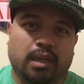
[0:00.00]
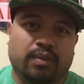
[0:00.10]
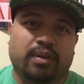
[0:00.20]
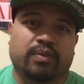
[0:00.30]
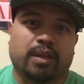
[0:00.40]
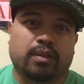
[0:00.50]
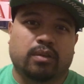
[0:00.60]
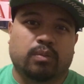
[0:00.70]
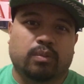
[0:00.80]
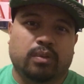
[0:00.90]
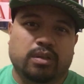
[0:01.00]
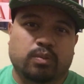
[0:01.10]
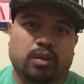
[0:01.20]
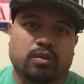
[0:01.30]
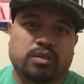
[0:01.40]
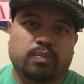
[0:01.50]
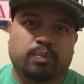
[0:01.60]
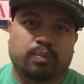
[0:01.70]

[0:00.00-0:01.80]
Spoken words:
Even if like it's one of those